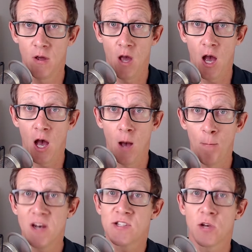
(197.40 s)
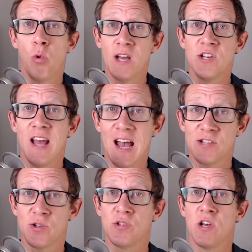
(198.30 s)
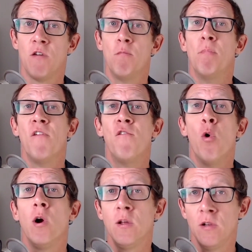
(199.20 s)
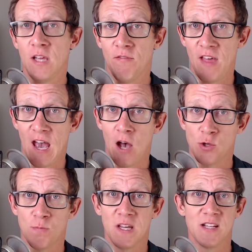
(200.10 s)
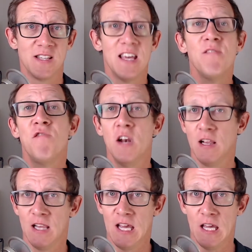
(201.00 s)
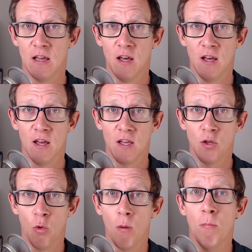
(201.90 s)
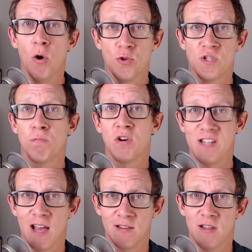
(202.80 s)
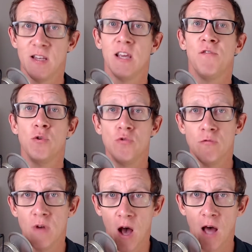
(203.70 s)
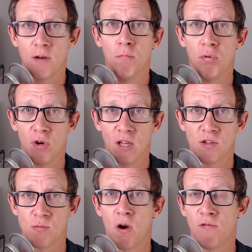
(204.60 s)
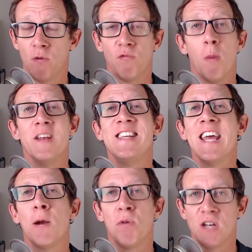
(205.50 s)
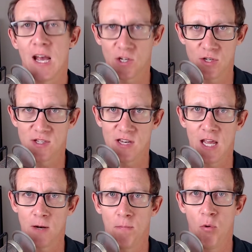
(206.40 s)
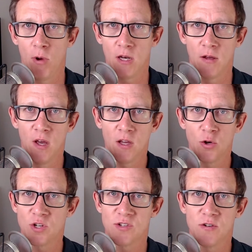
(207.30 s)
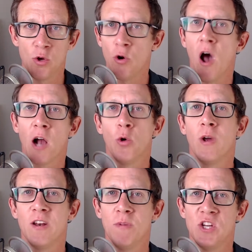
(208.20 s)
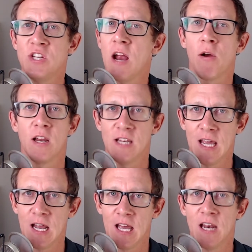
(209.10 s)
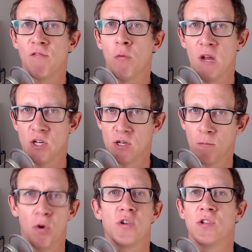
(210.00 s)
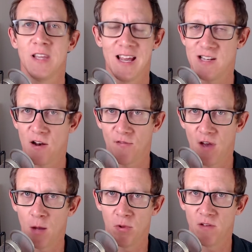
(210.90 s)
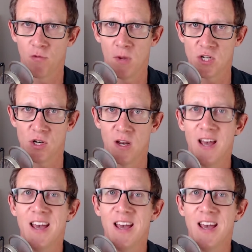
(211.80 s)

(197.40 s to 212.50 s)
But it's a question to ask yourself before you leave the house, because infinitely, you are most protected if you do not bring the smartphone. From a data protection standpoint, you're not going to be sharing data and information and personally identifiable information